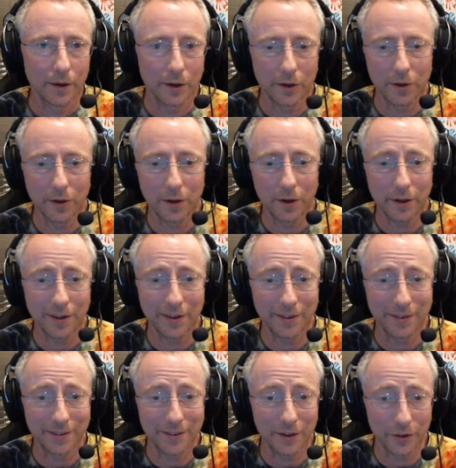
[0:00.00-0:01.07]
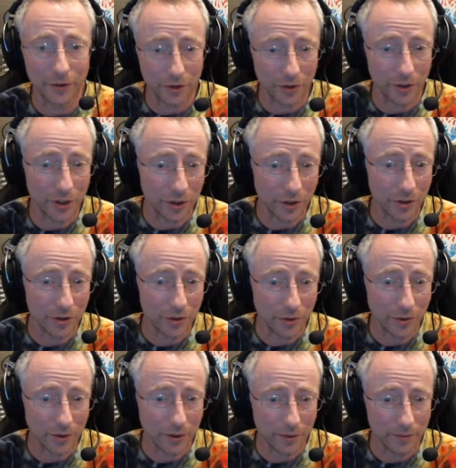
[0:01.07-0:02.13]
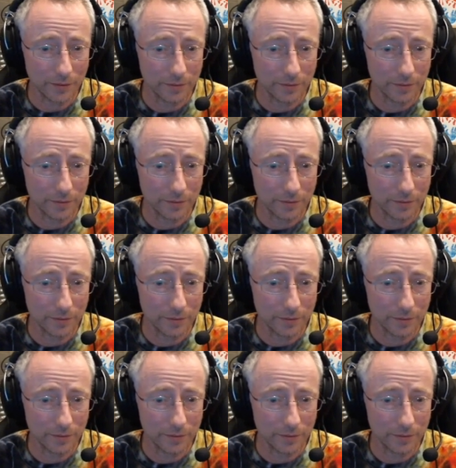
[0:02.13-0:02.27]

Gerlach has tons of creature control though.